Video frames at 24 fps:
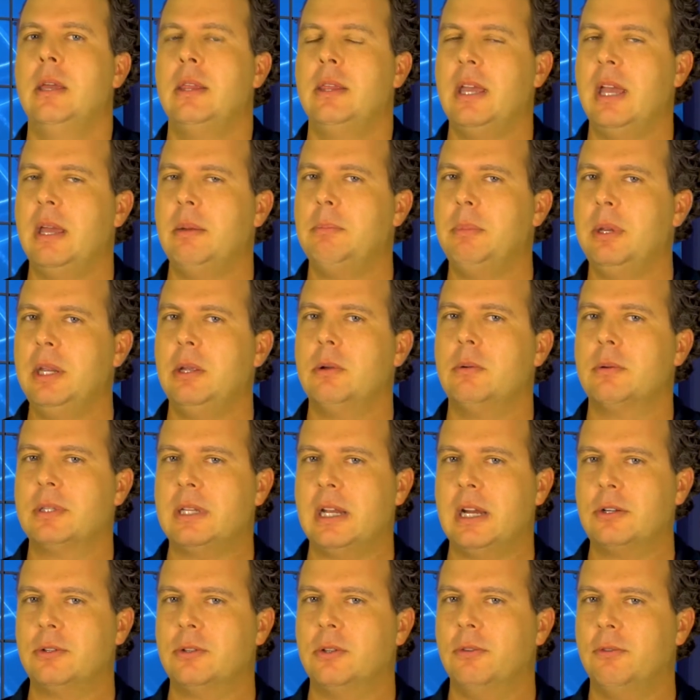That beak was
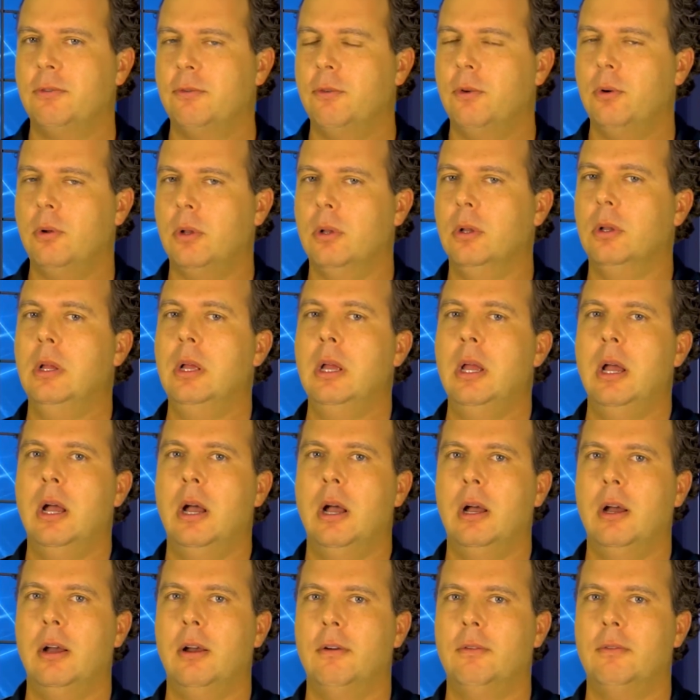actually full
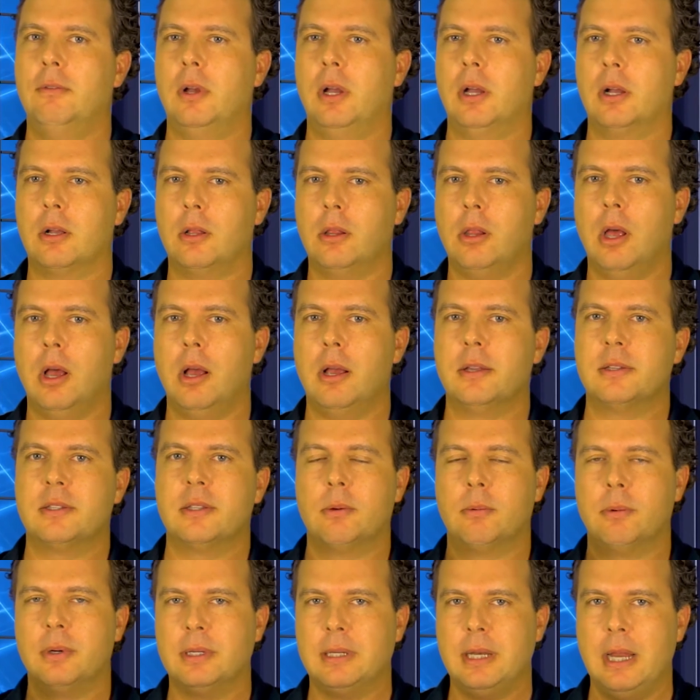of claws
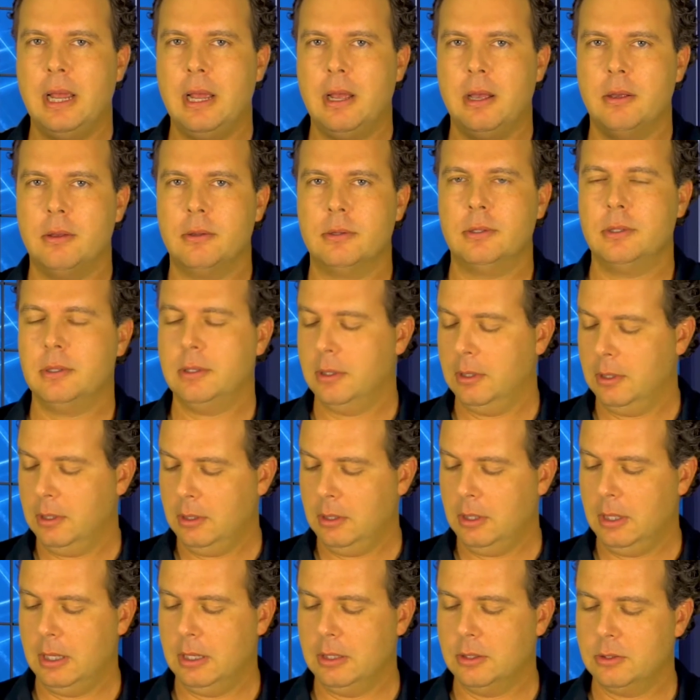that were doused
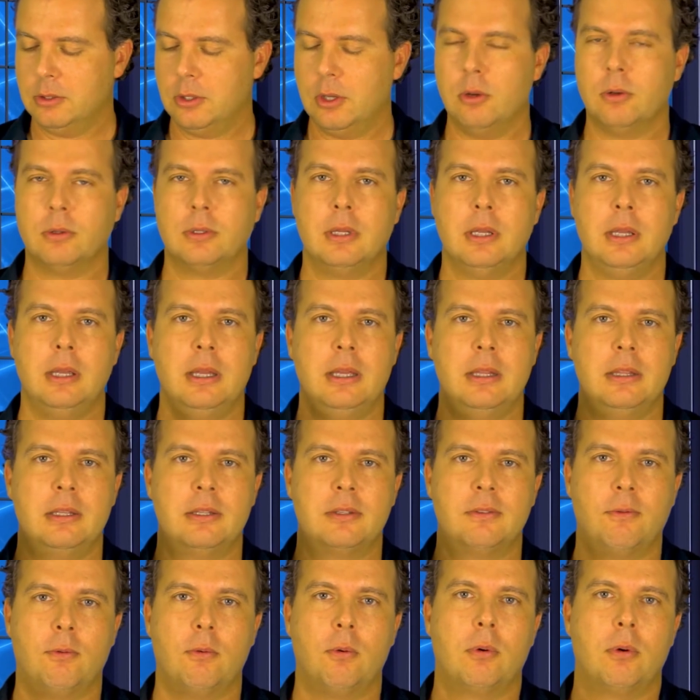and soaked in
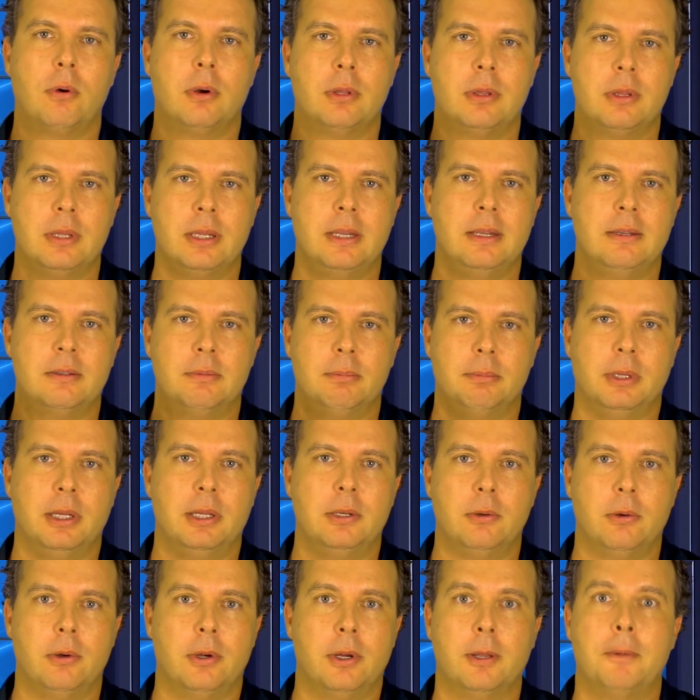this Four Thieves
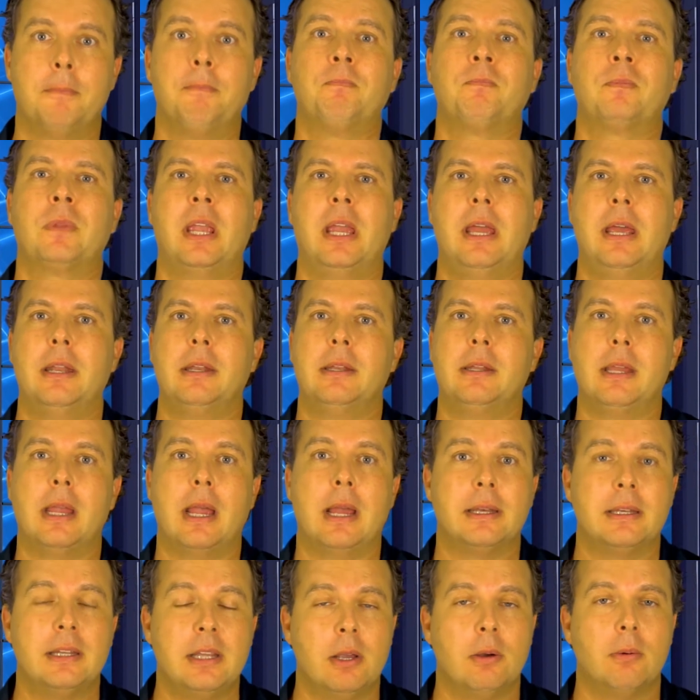blend oil. And the
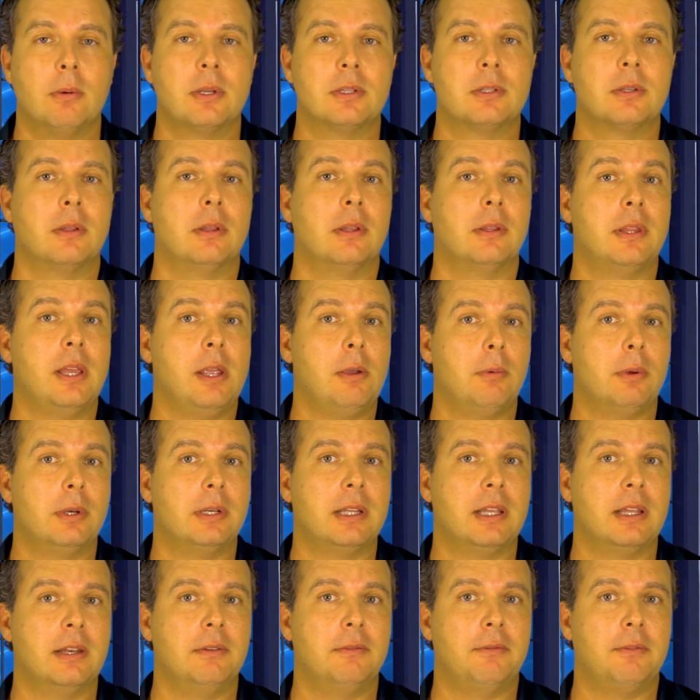idea was so that they
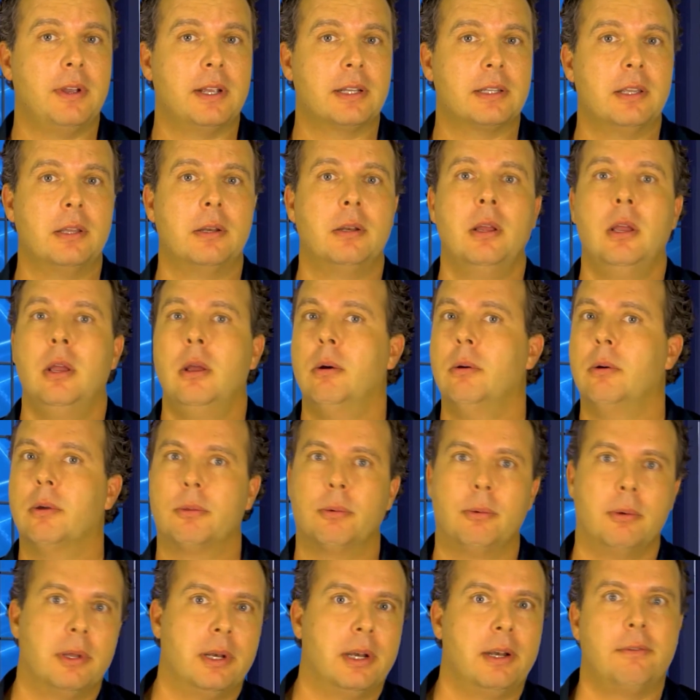wouldn't get infected
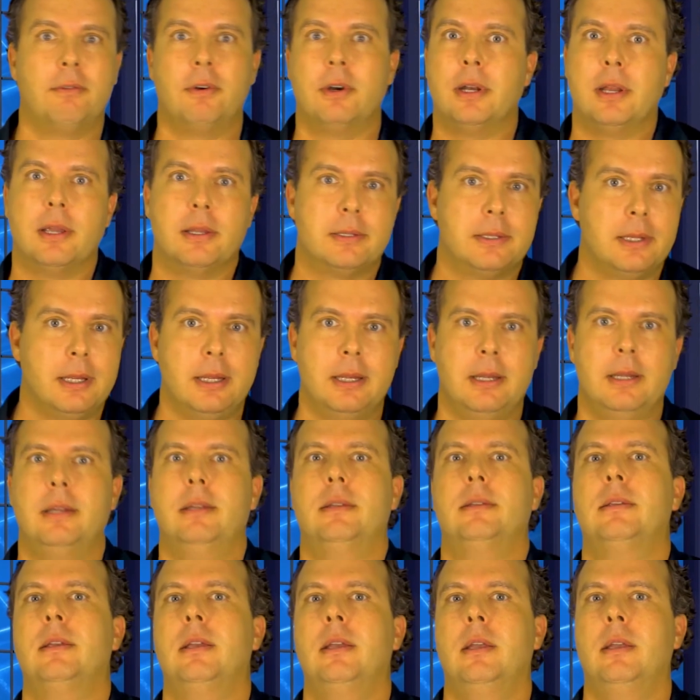with whatever
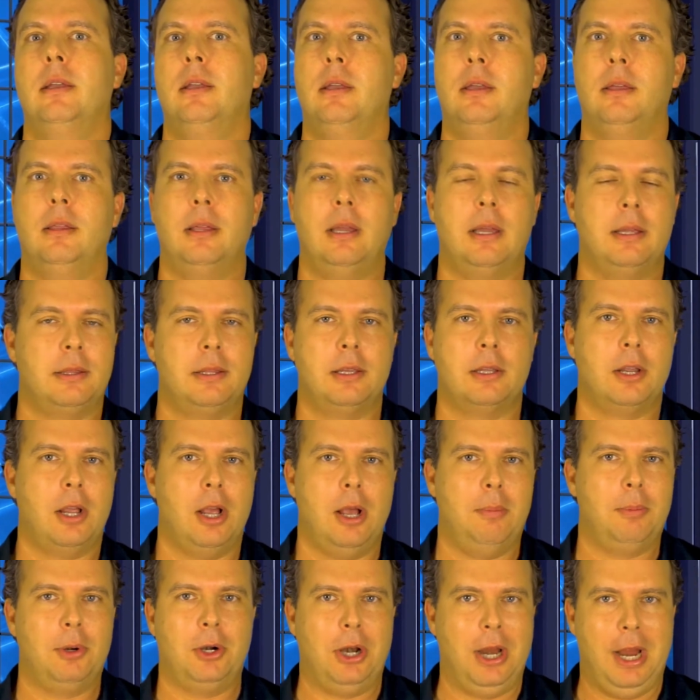disease that the
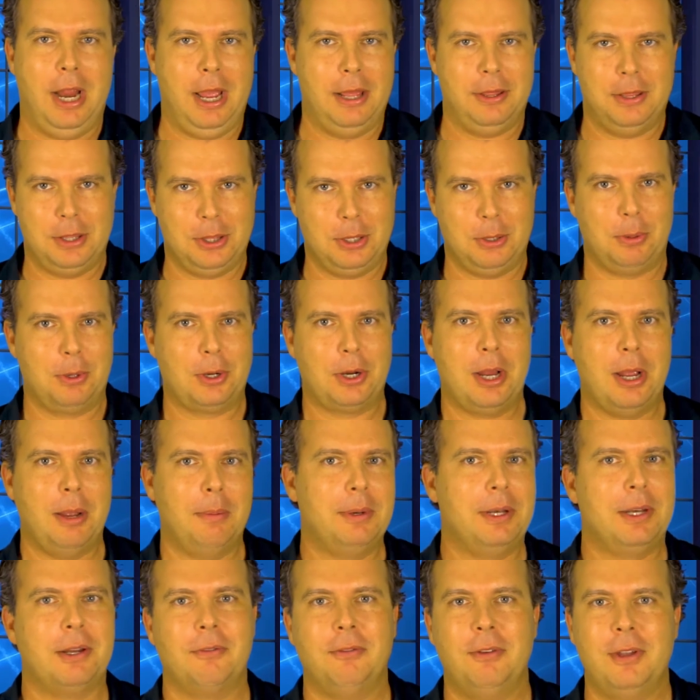commoner had that they were
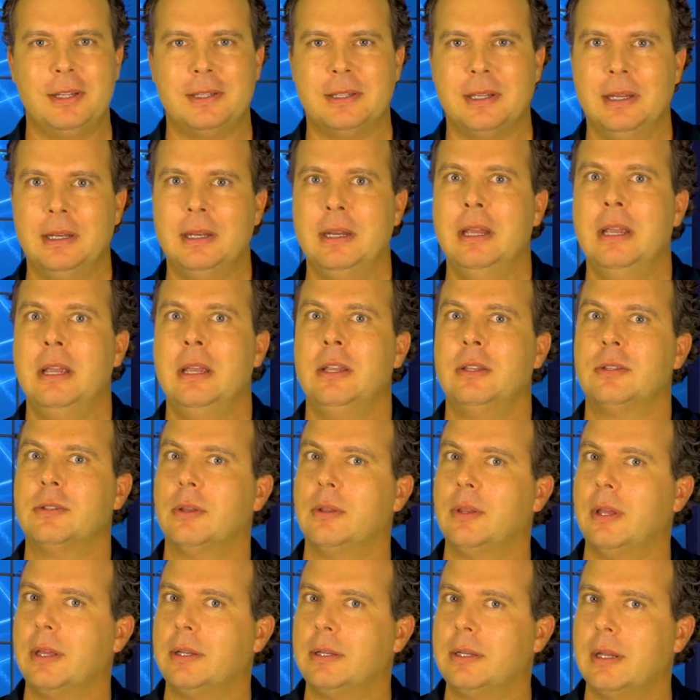coming to visit, so
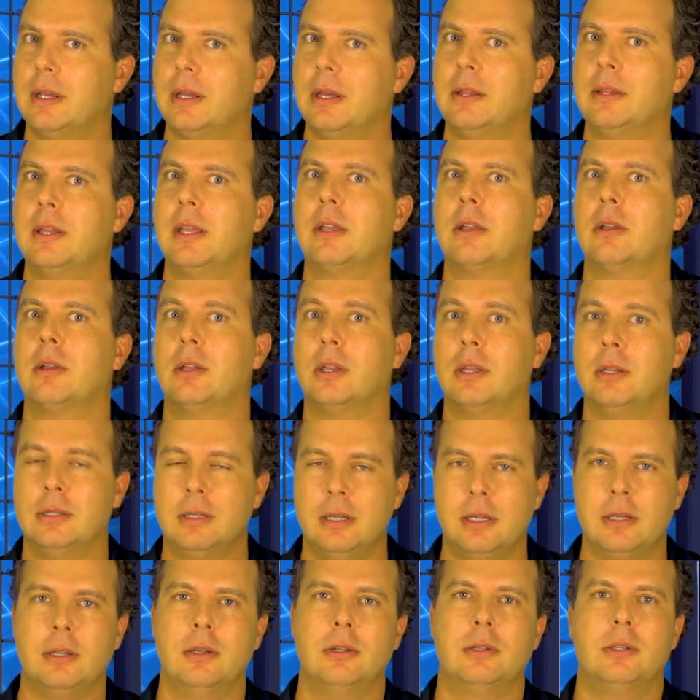that they could
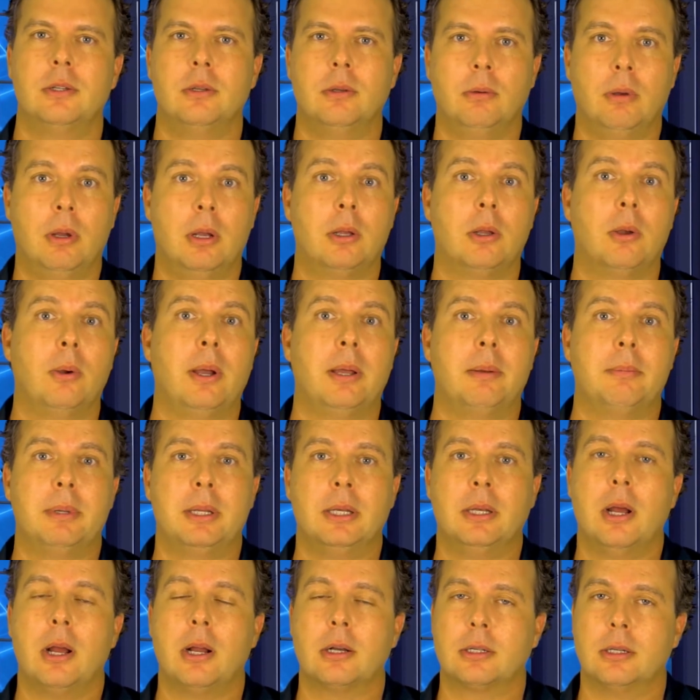continue to go out and be
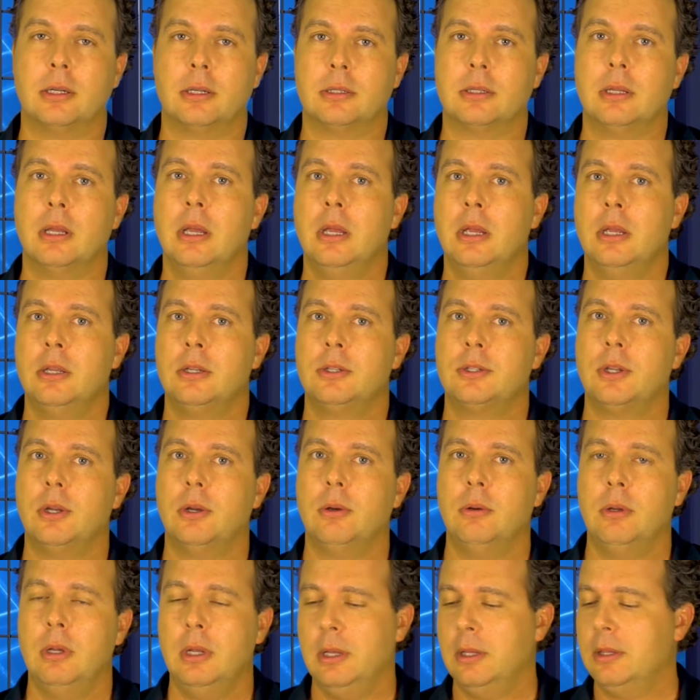doctors.
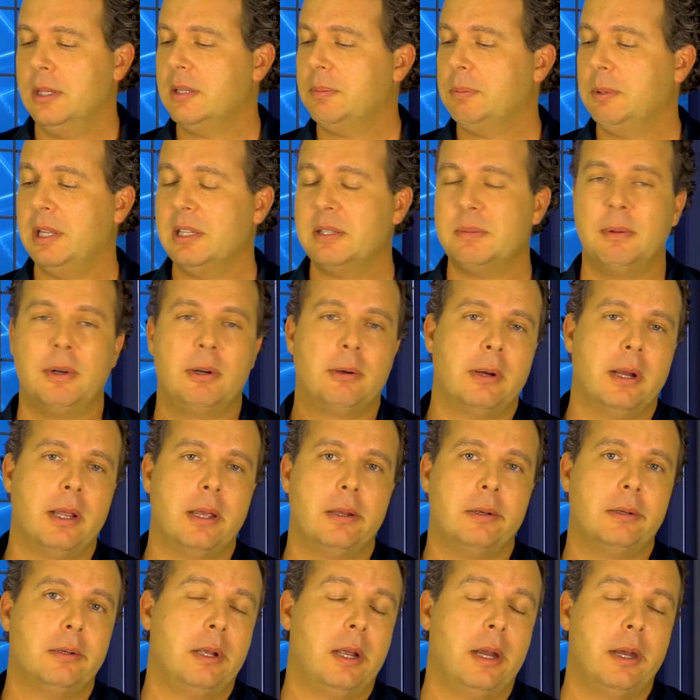So this blend's been
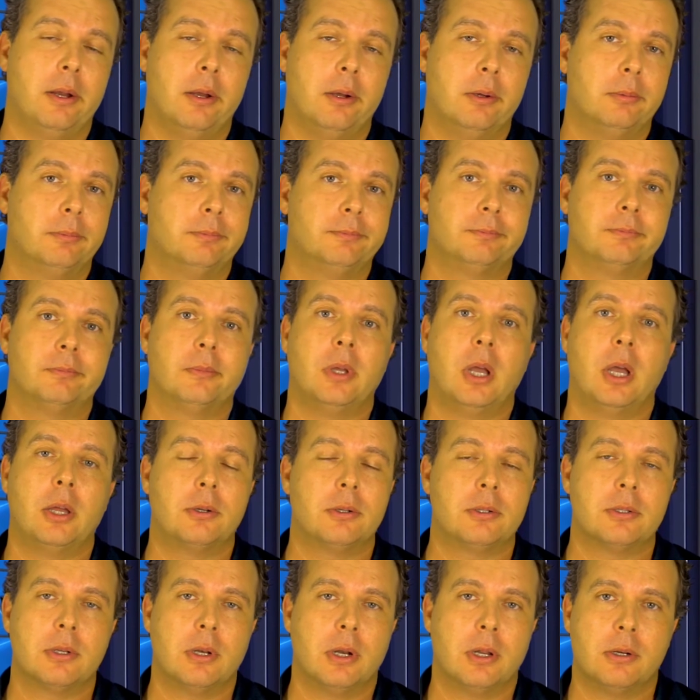around, I know,
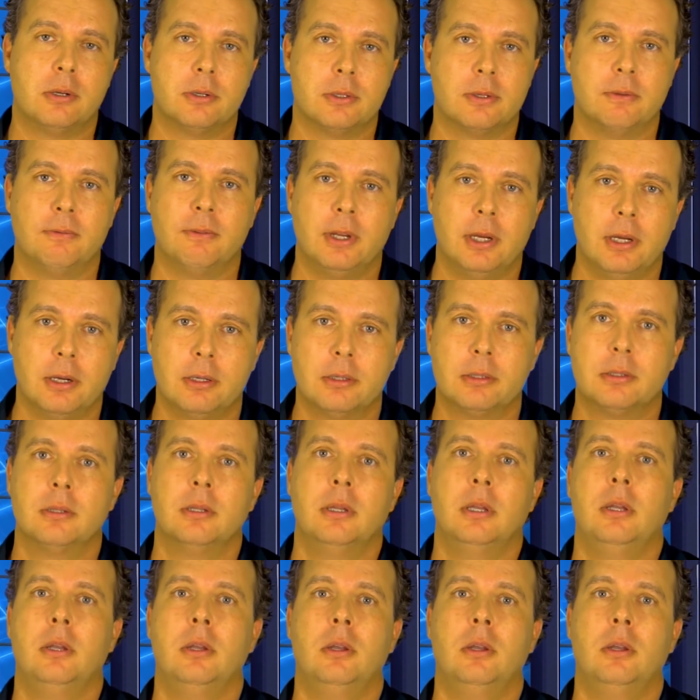hundreds and hundreds of years.